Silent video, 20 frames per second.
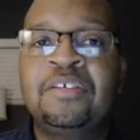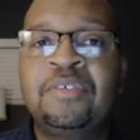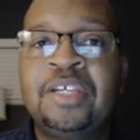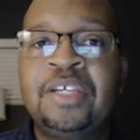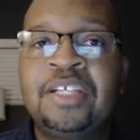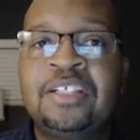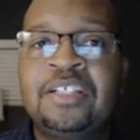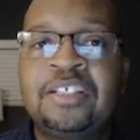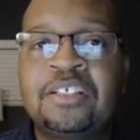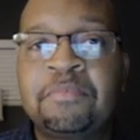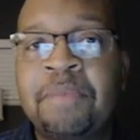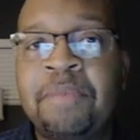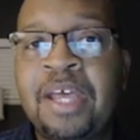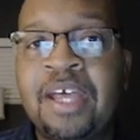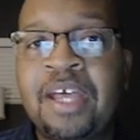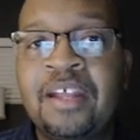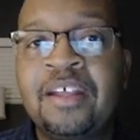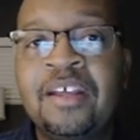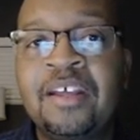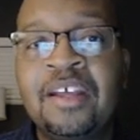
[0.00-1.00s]
you need to
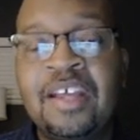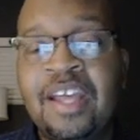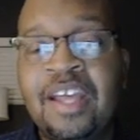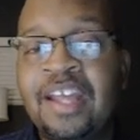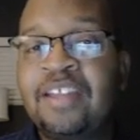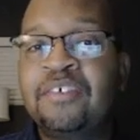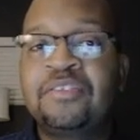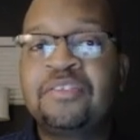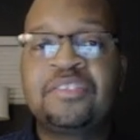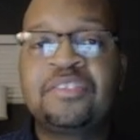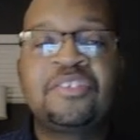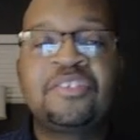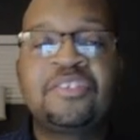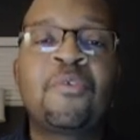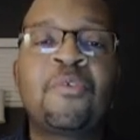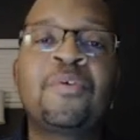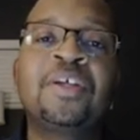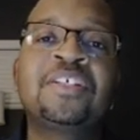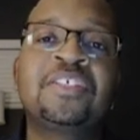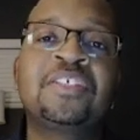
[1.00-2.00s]
spend. And there's no
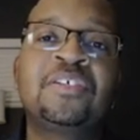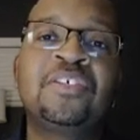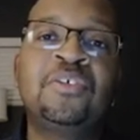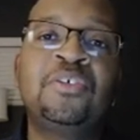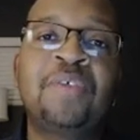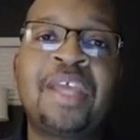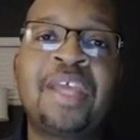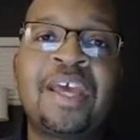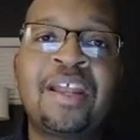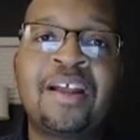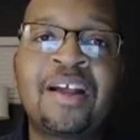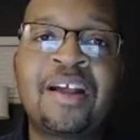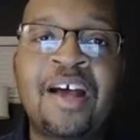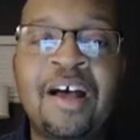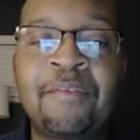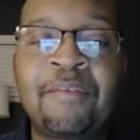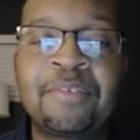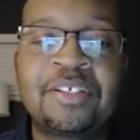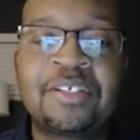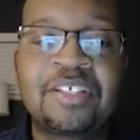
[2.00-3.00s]
reason you can't
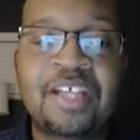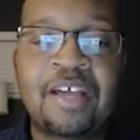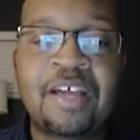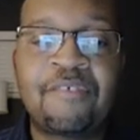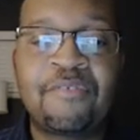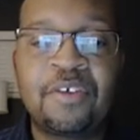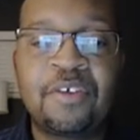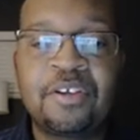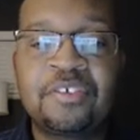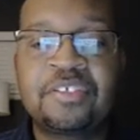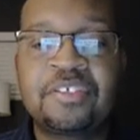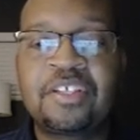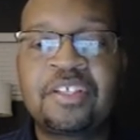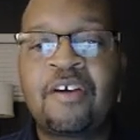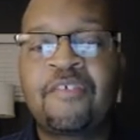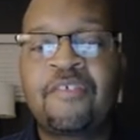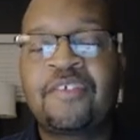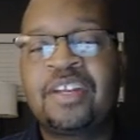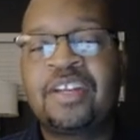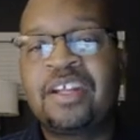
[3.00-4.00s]
accomplish that for
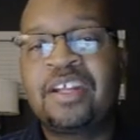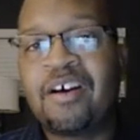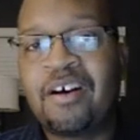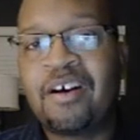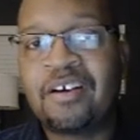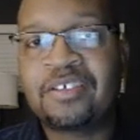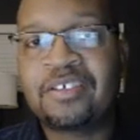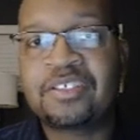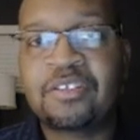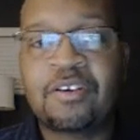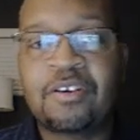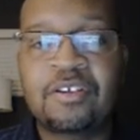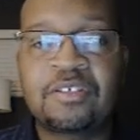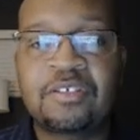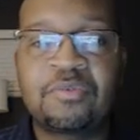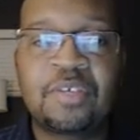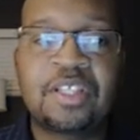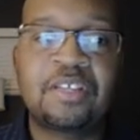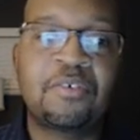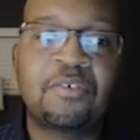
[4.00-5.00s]
yourself, and it all
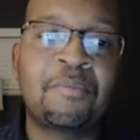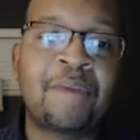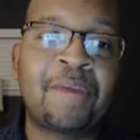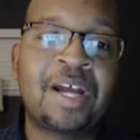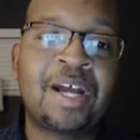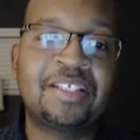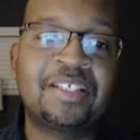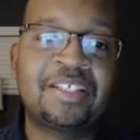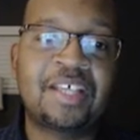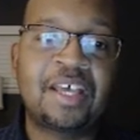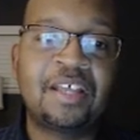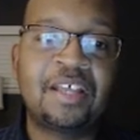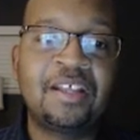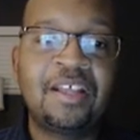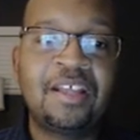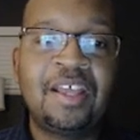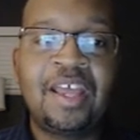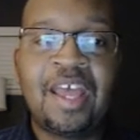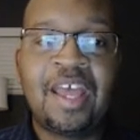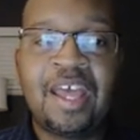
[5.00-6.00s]
starts with your mindset.
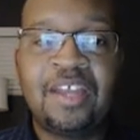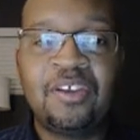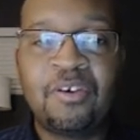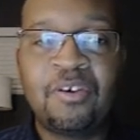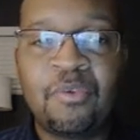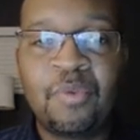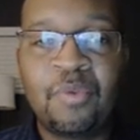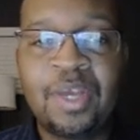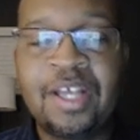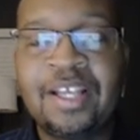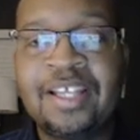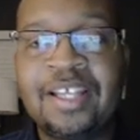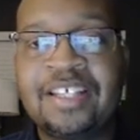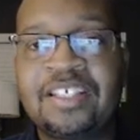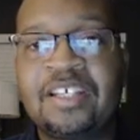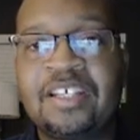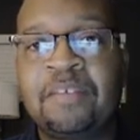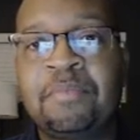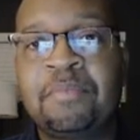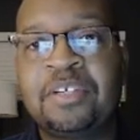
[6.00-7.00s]
And your
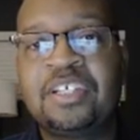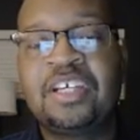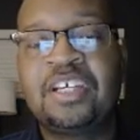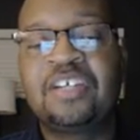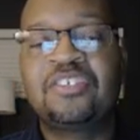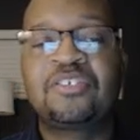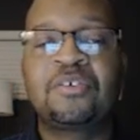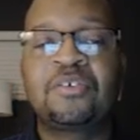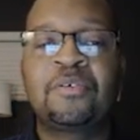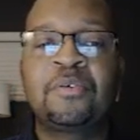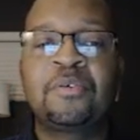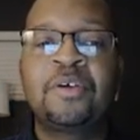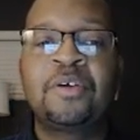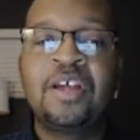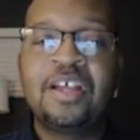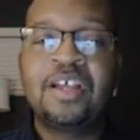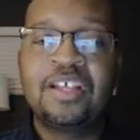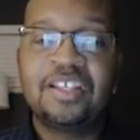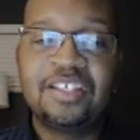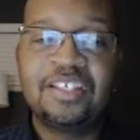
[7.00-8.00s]
realistic potential
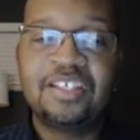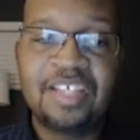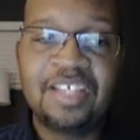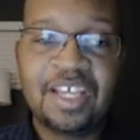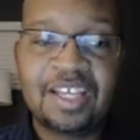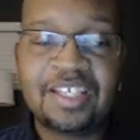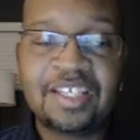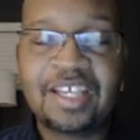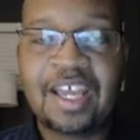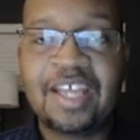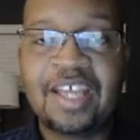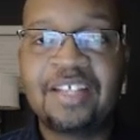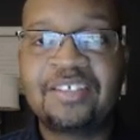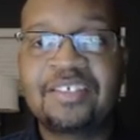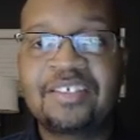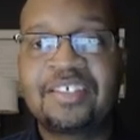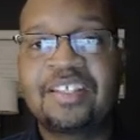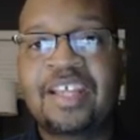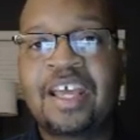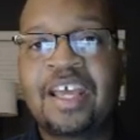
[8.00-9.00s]

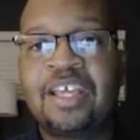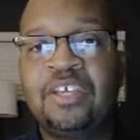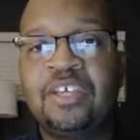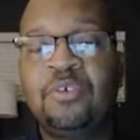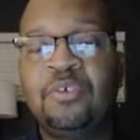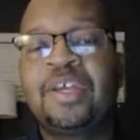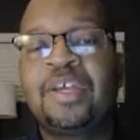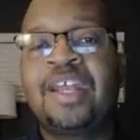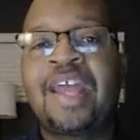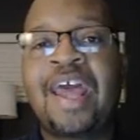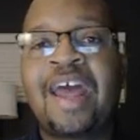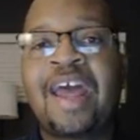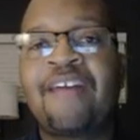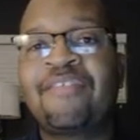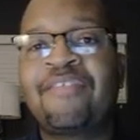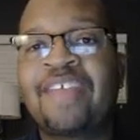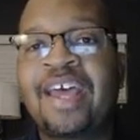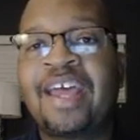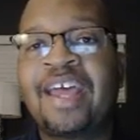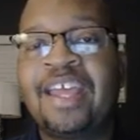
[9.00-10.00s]
dictates that you can
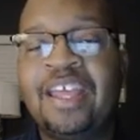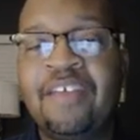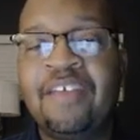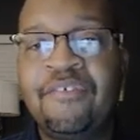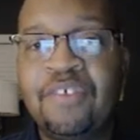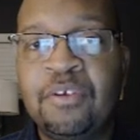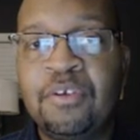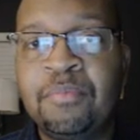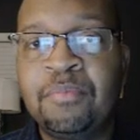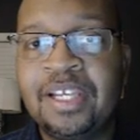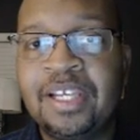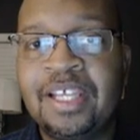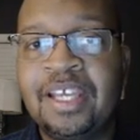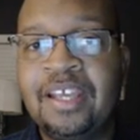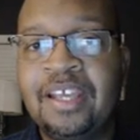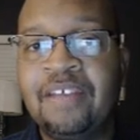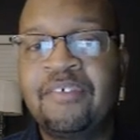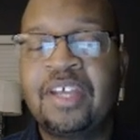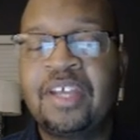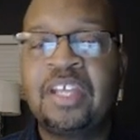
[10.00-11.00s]
have that if you
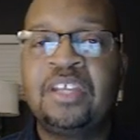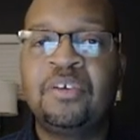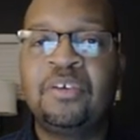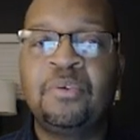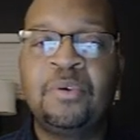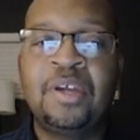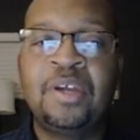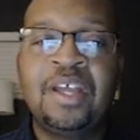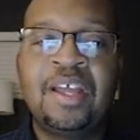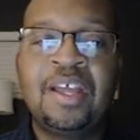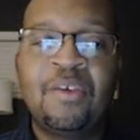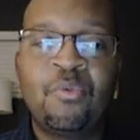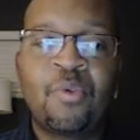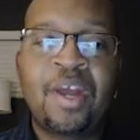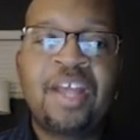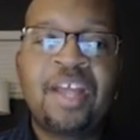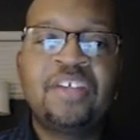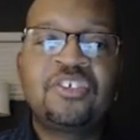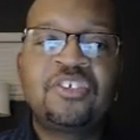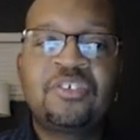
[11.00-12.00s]
believe and you
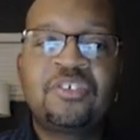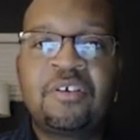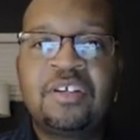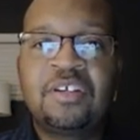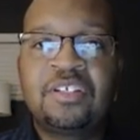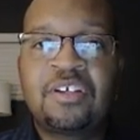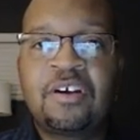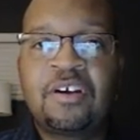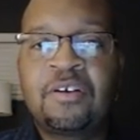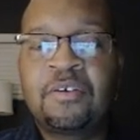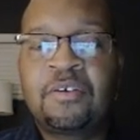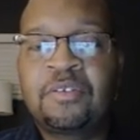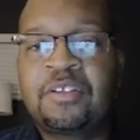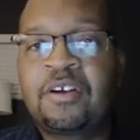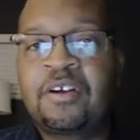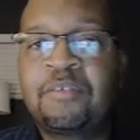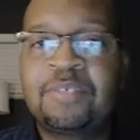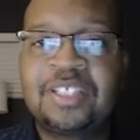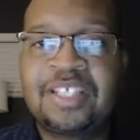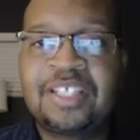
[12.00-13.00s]
raise your internal
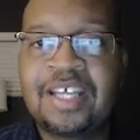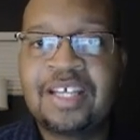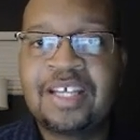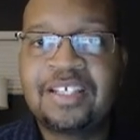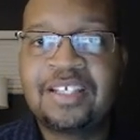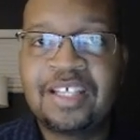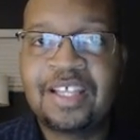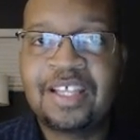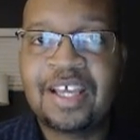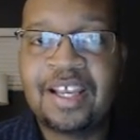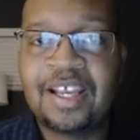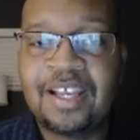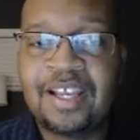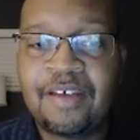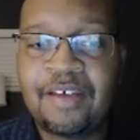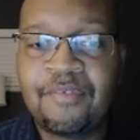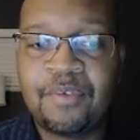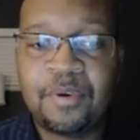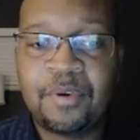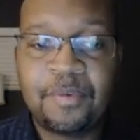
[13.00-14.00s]
thermostat to that
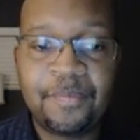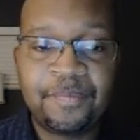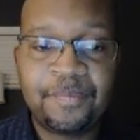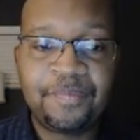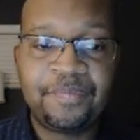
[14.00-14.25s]
level.